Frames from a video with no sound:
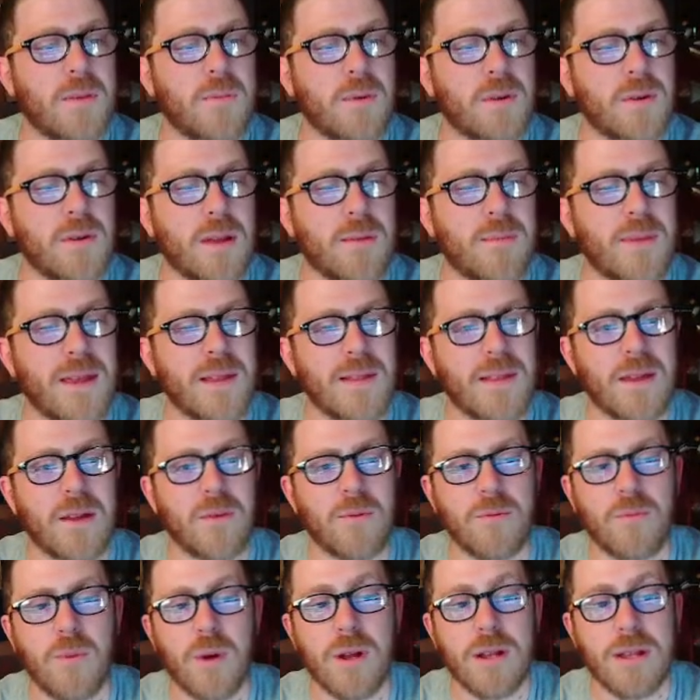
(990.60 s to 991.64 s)
Amelia
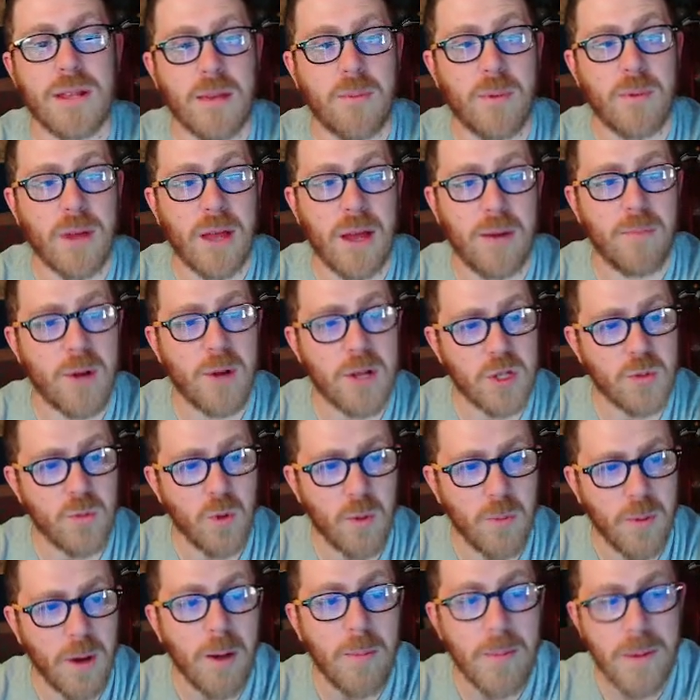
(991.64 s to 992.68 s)
would one day become much more
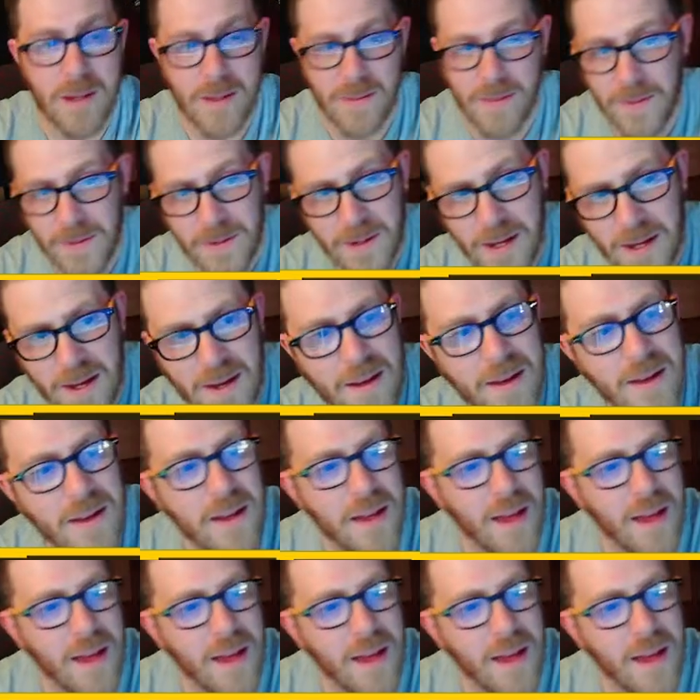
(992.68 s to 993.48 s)
popular than her.